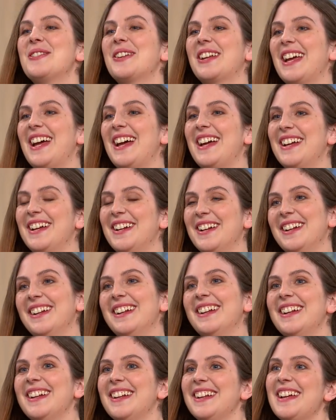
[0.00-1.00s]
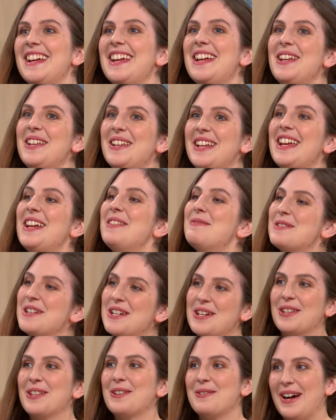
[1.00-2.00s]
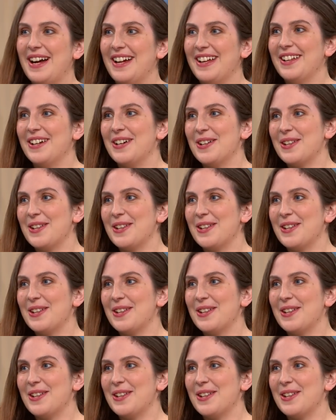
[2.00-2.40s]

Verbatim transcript: all get he, works quite a